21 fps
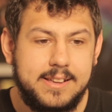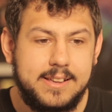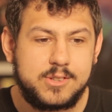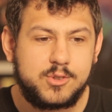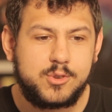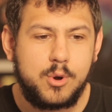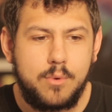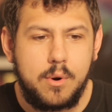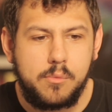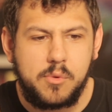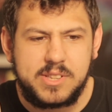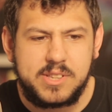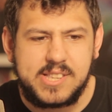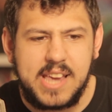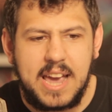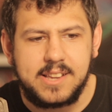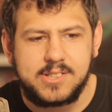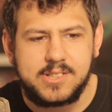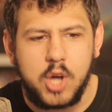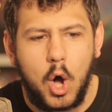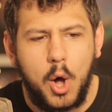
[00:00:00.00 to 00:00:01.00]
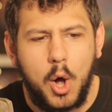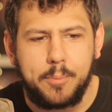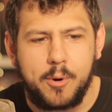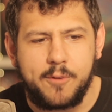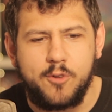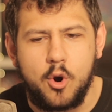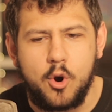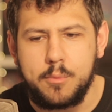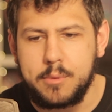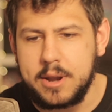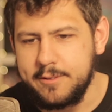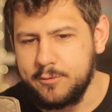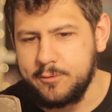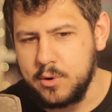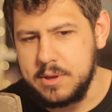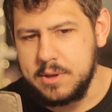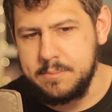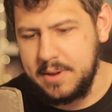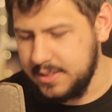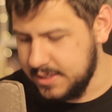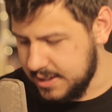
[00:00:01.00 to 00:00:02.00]
So when we say it's all performative,
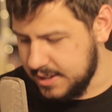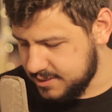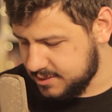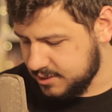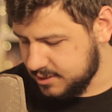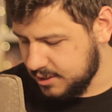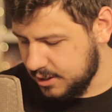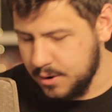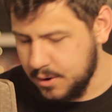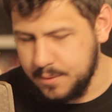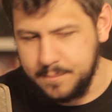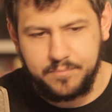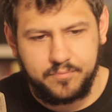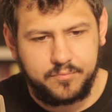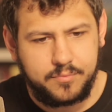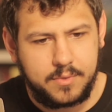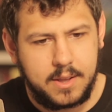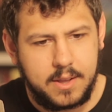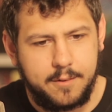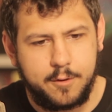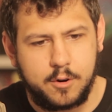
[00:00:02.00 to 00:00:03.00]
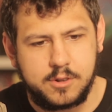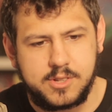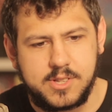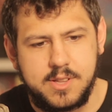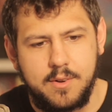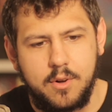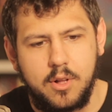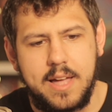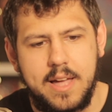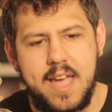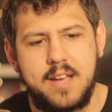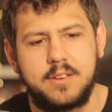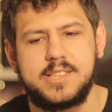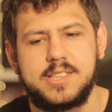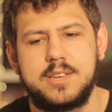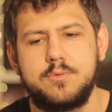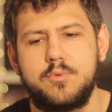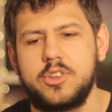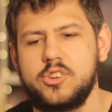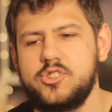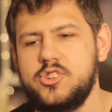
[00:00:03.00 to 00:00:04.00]
we mean this, you know? First of all,
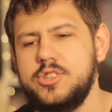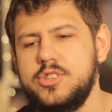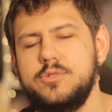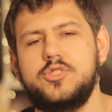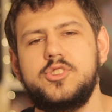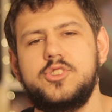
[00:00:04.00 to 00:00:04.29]
AOC, what does she do?